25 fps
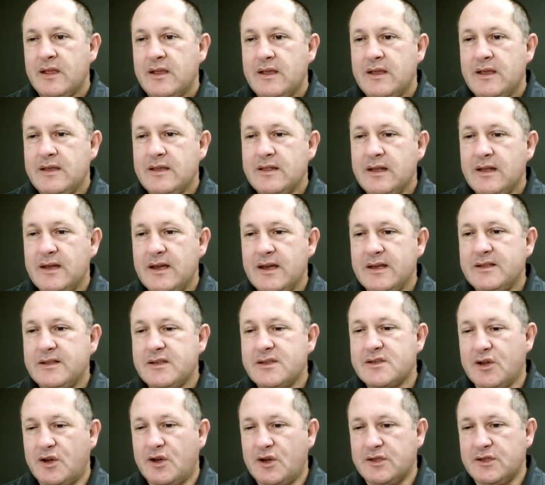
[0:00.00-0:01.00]
In the latest
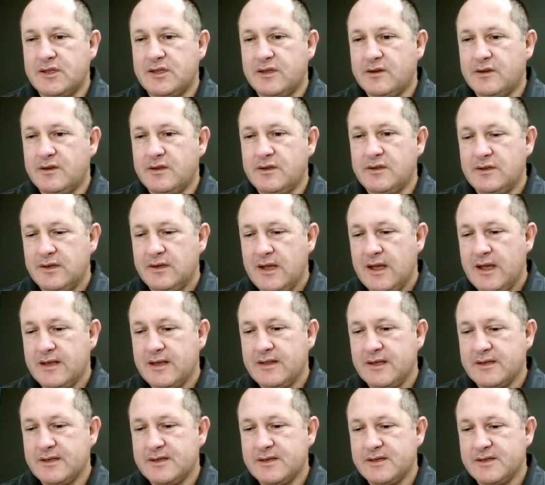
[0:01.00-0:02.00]
article, and
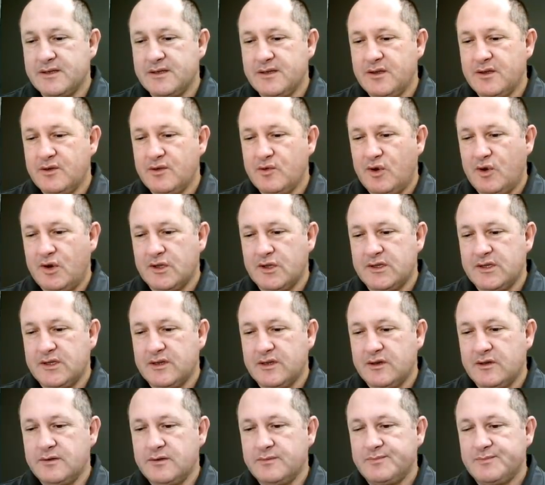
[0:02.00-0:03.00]
this is a new
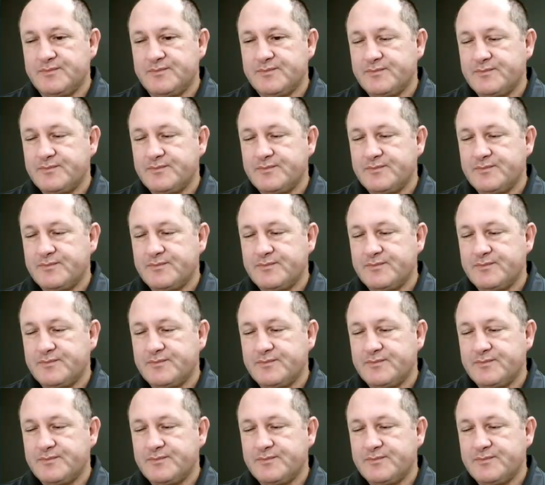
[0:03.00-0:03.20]
article,